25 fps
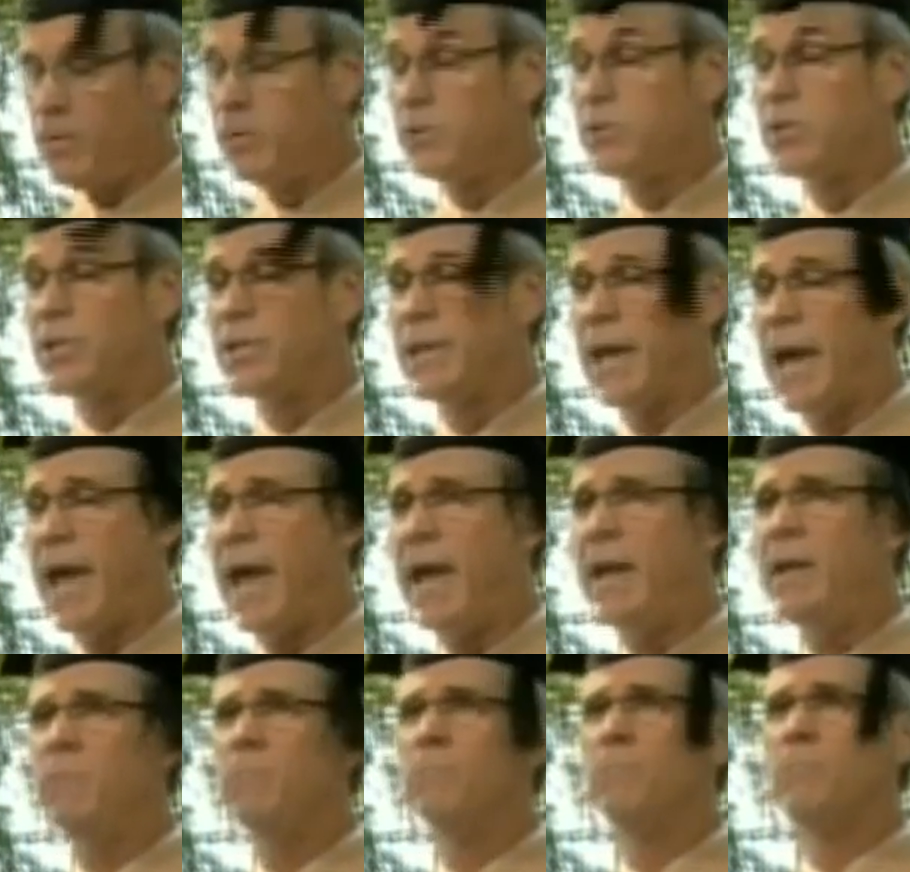
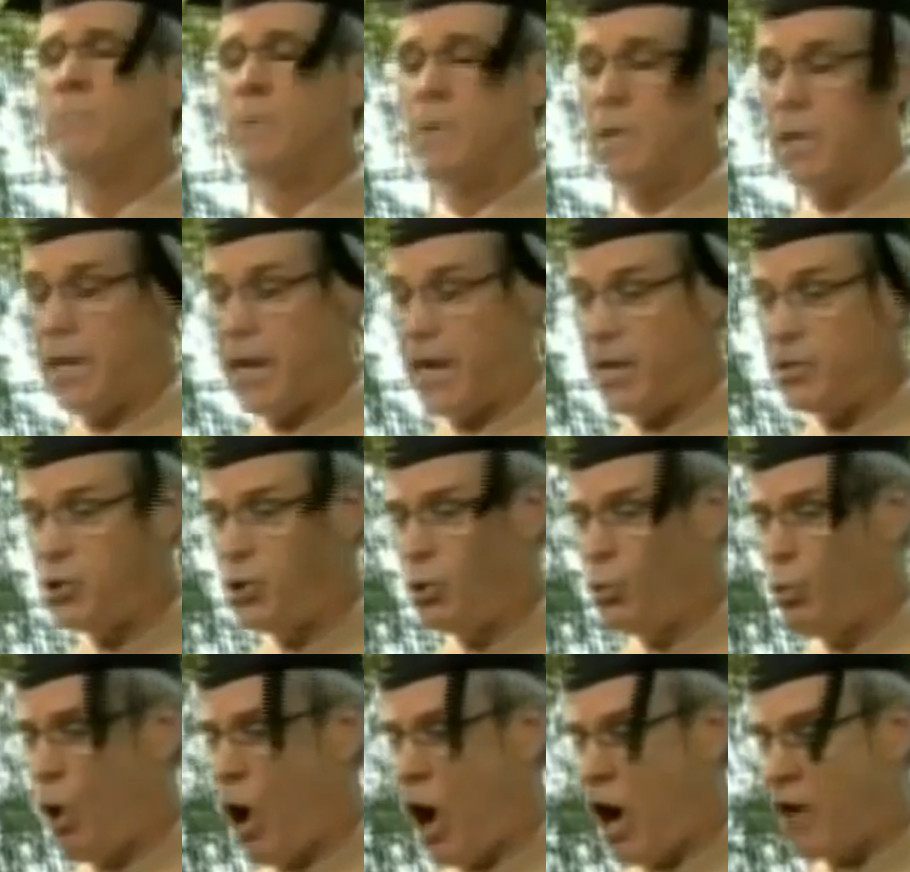Today, as
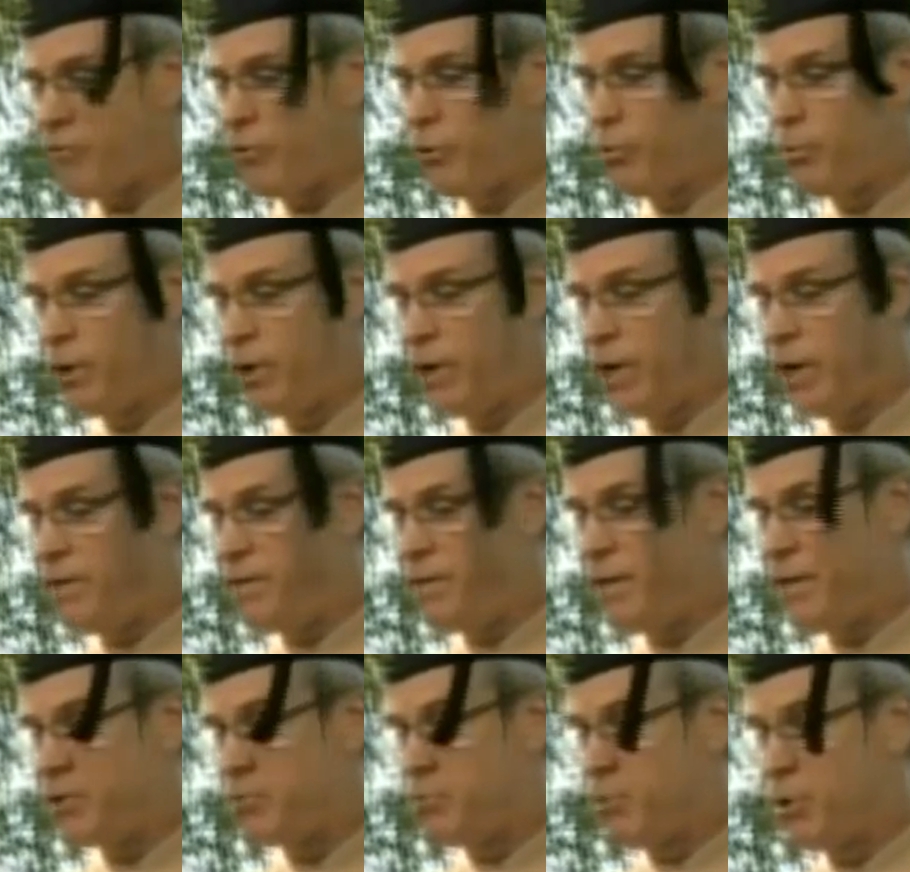you walk from beneath
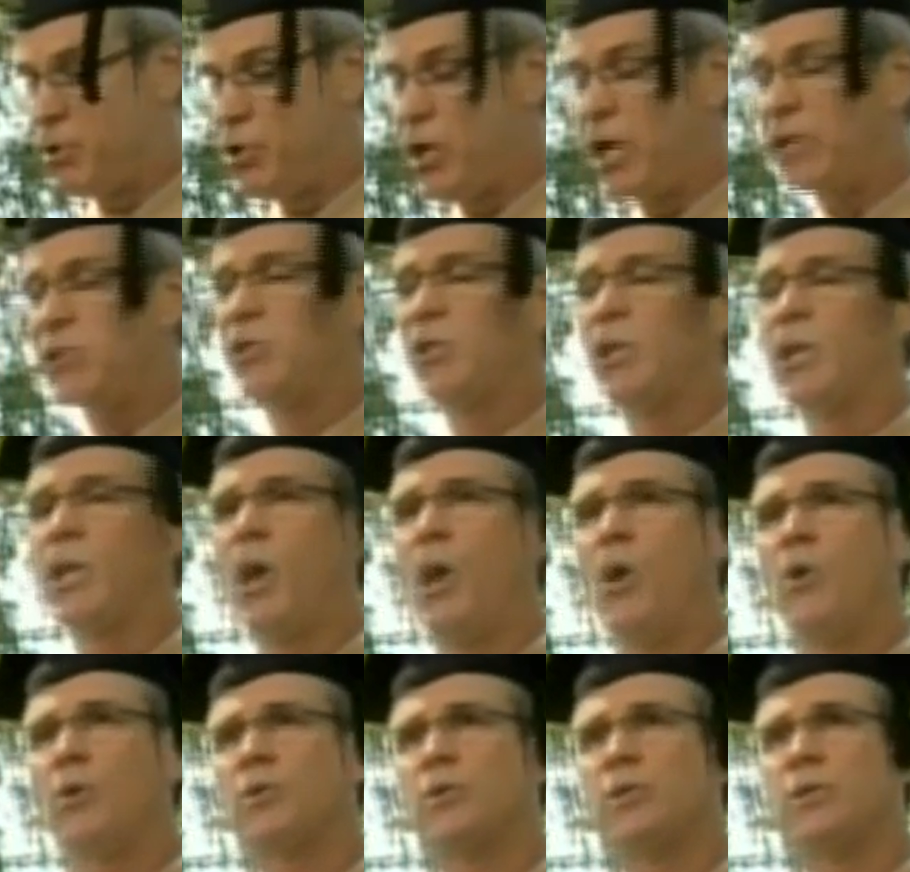these majestic
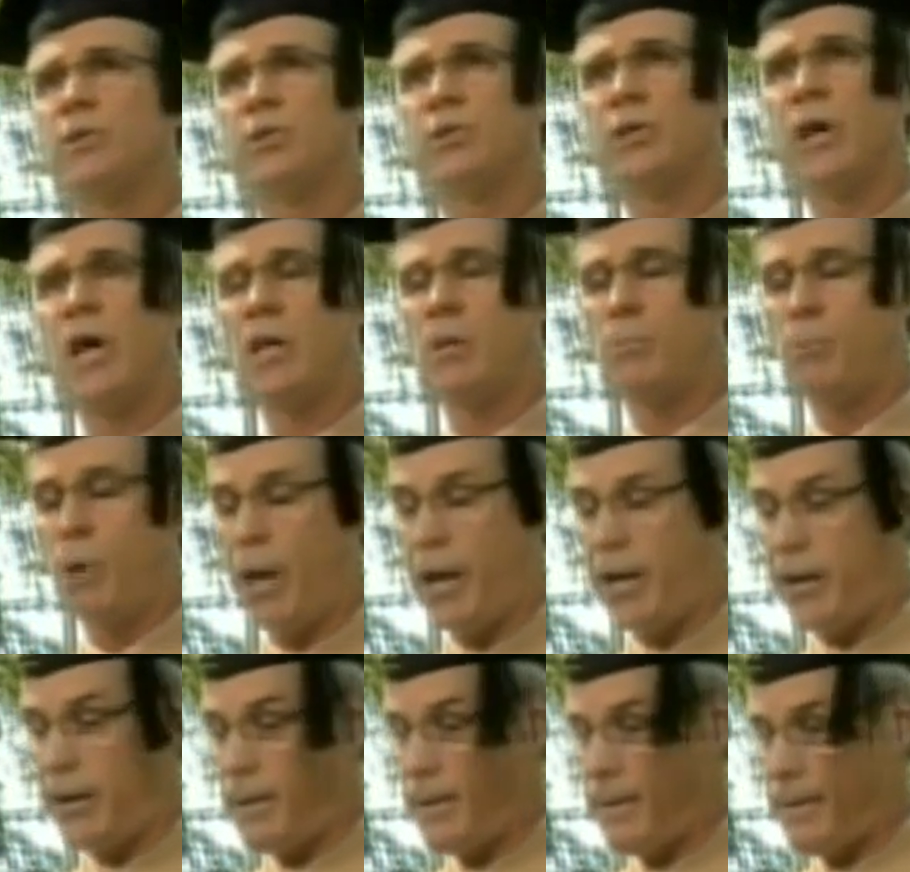oaks to
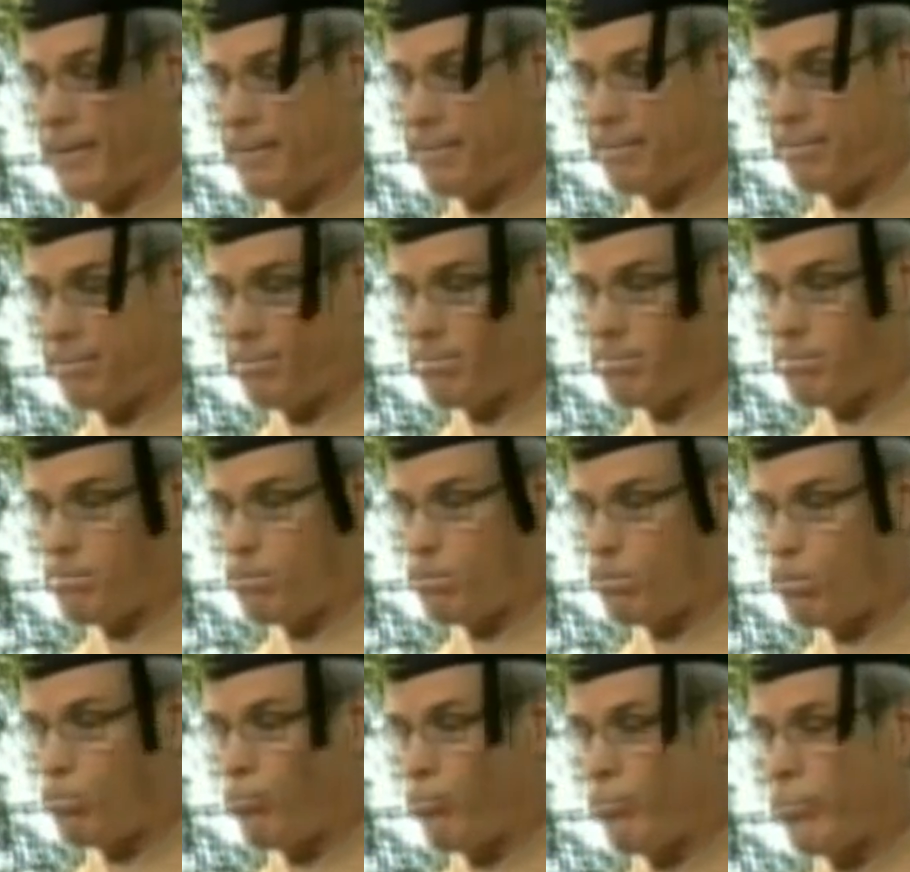celebrate,
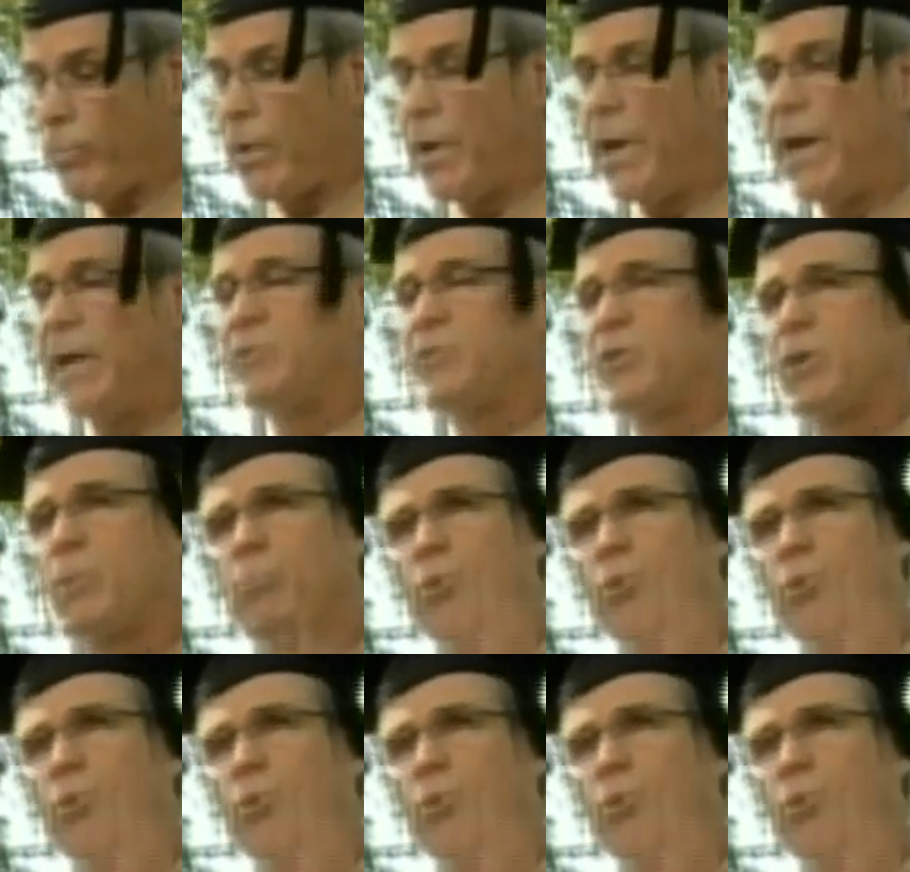as their